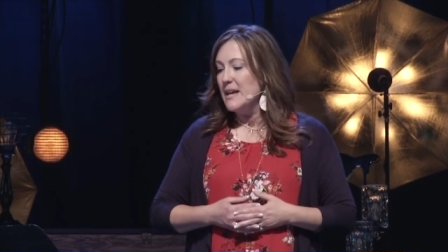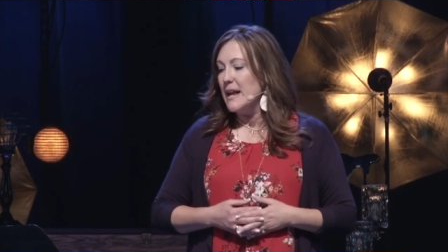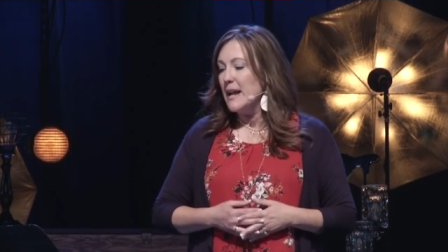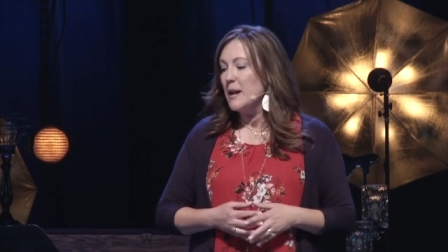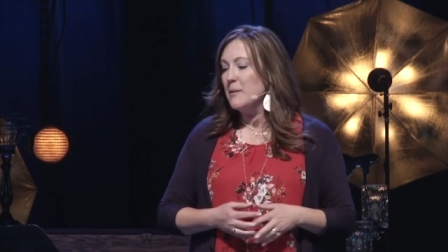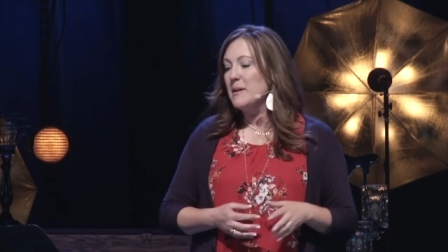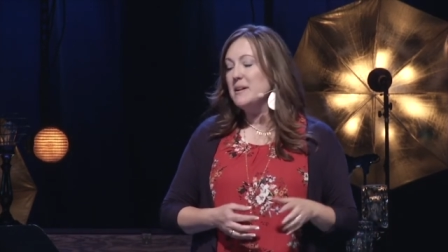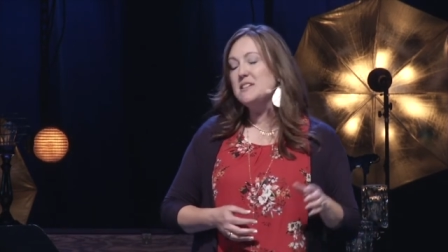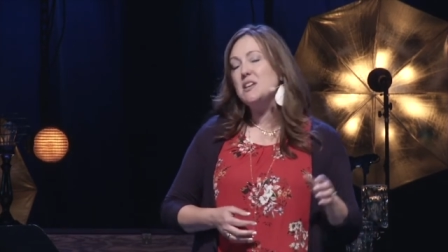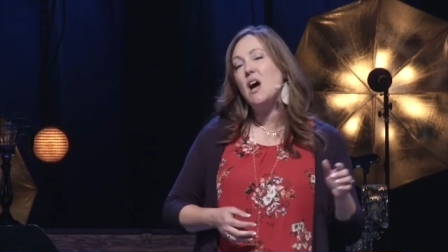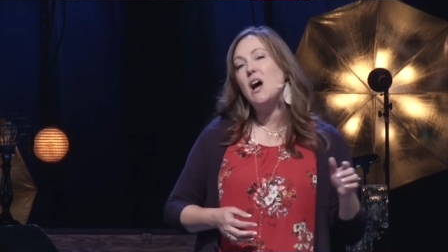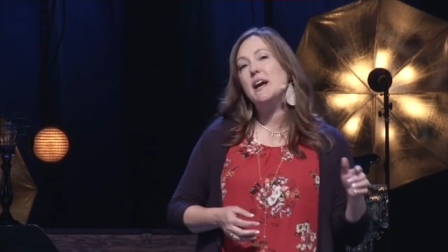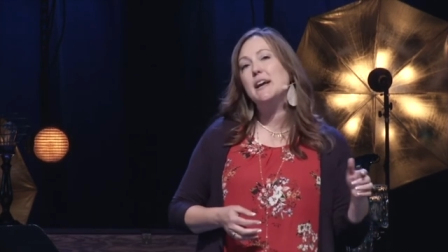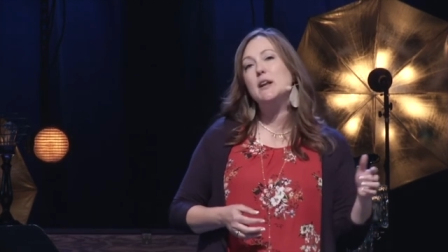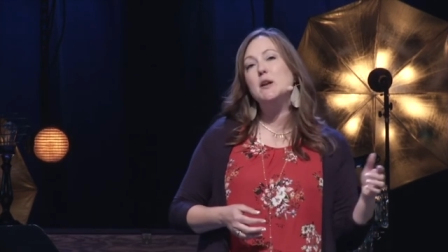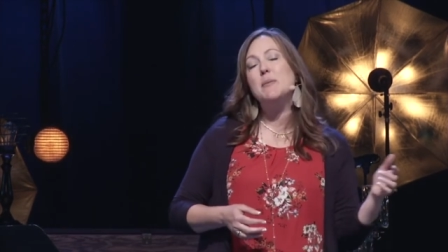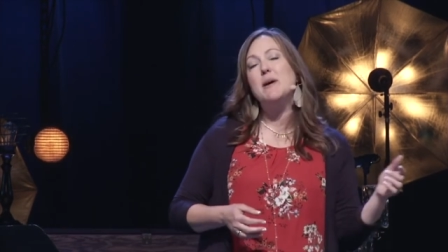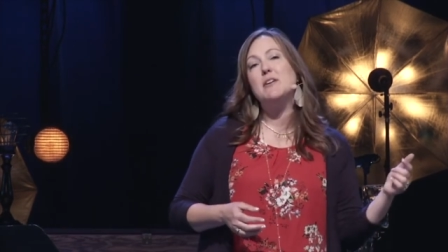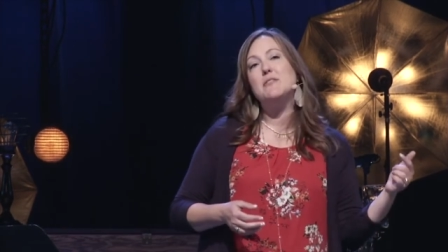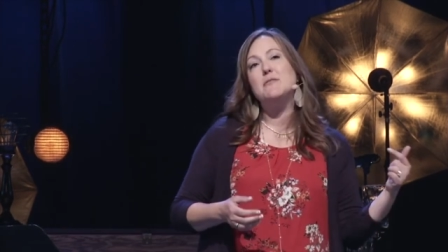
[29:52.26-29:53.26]
And I'm not
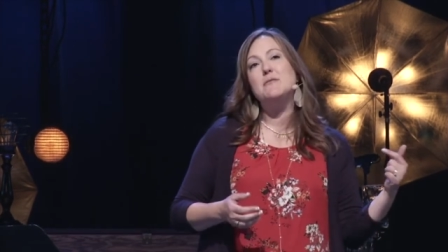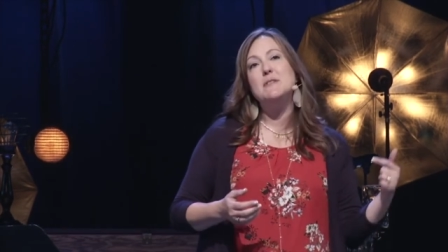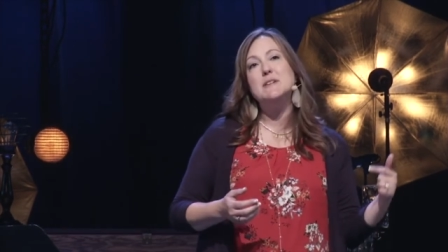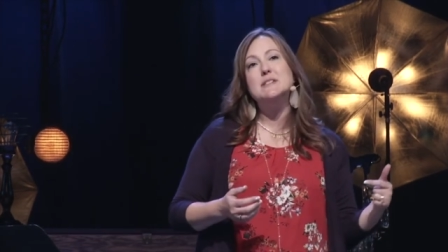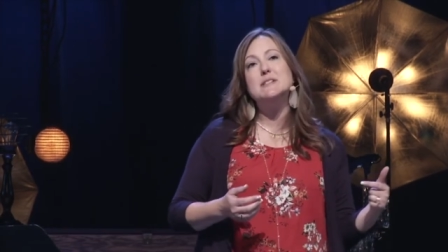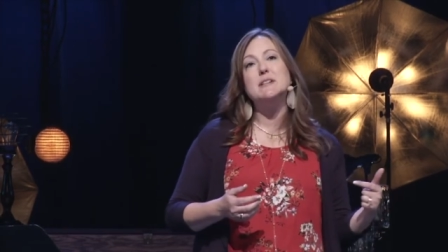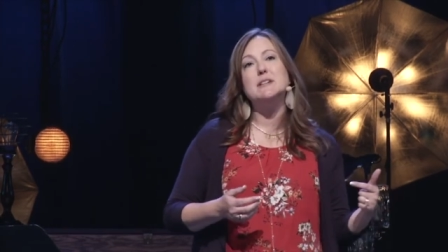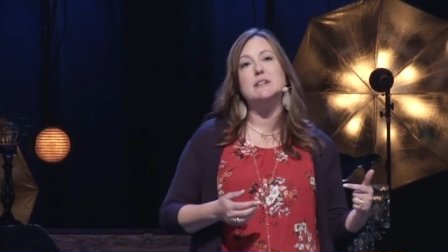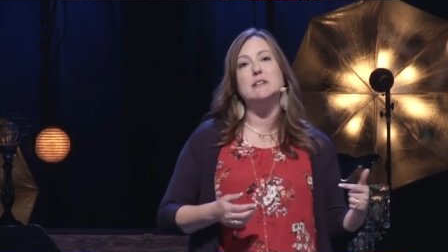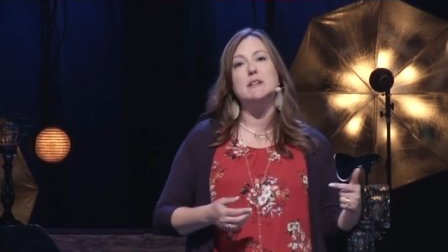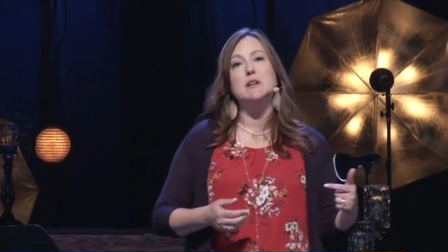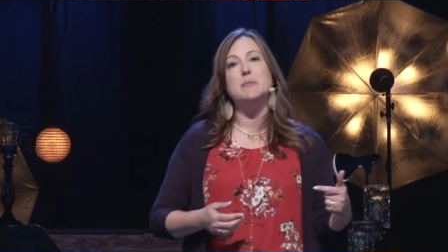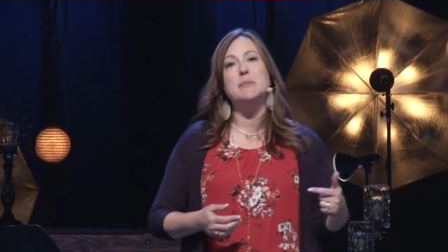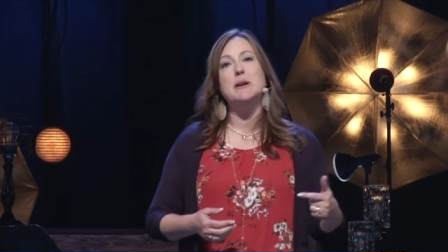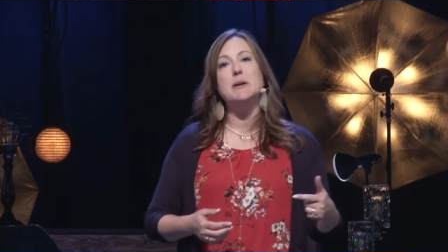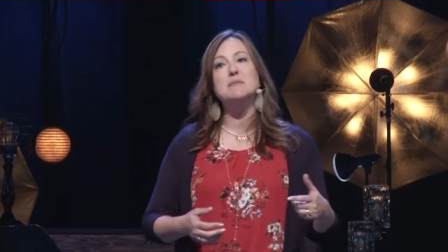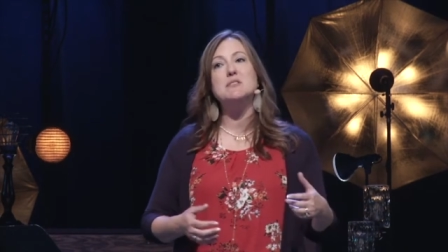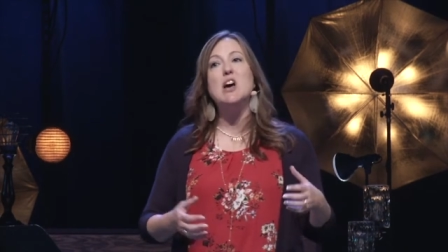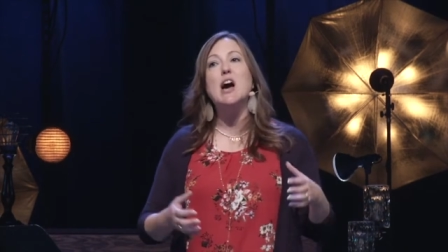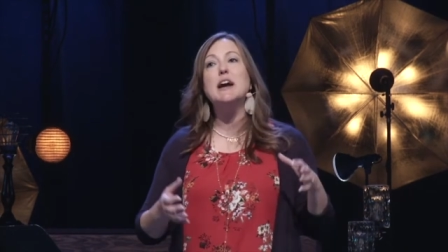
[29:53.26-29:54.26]
talking about physically,
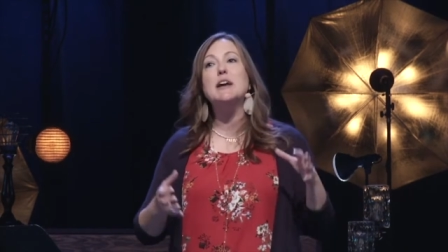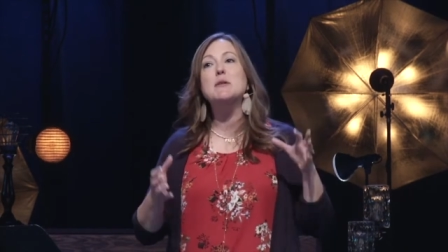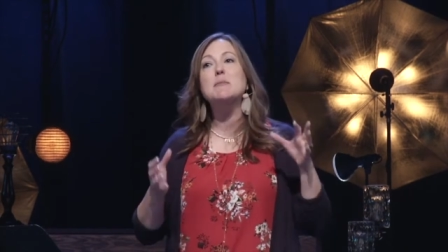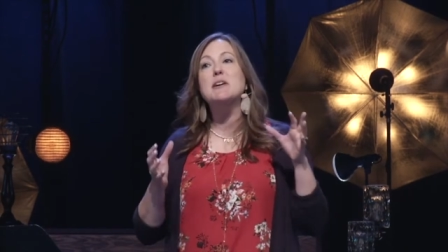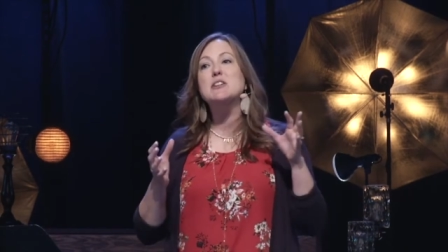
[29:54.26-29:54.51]
but I'm talking